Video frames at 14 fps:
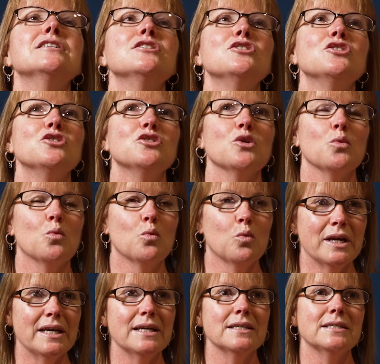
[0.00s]
So
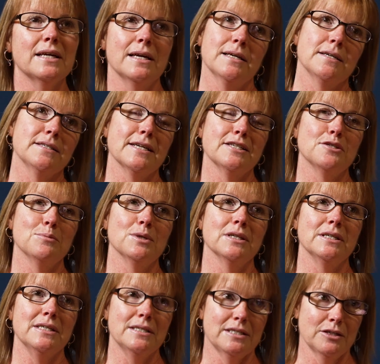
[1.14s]
we take
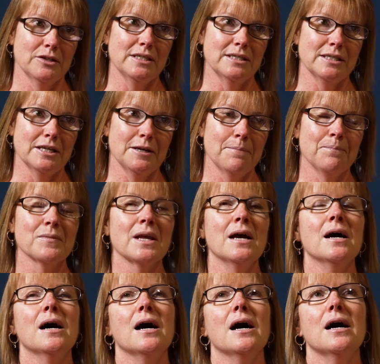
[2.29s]
accessibility seriously.
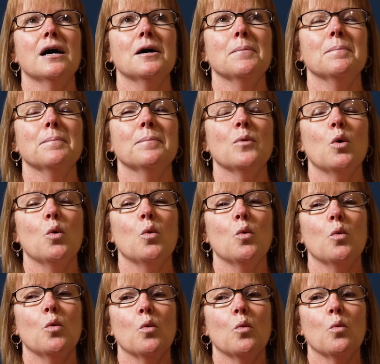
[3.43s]
Um,
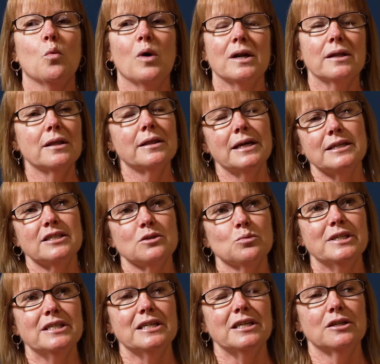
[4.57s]
one of the things that
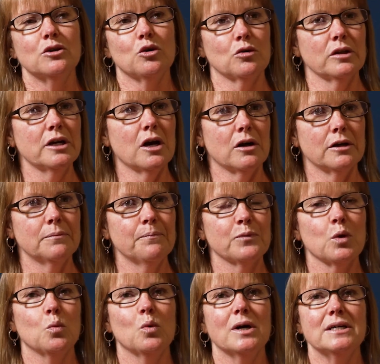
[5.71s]
we did early on
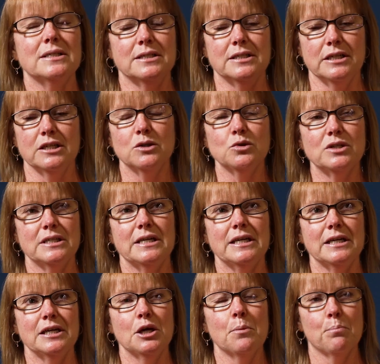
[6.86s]
was D O
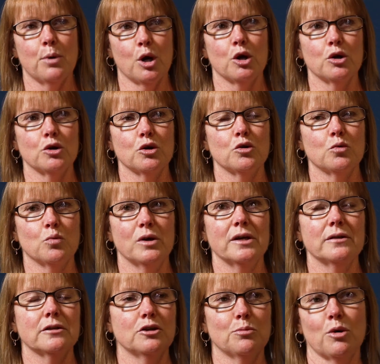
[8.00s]
C partnered with
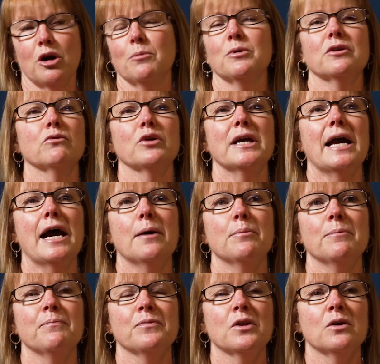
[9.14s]
the Department of Rehab,
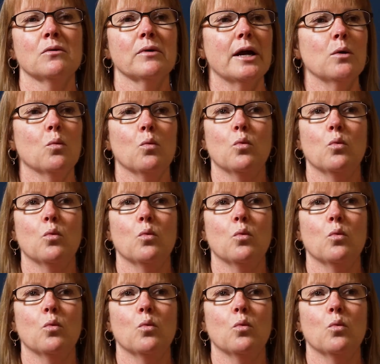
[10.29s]
right?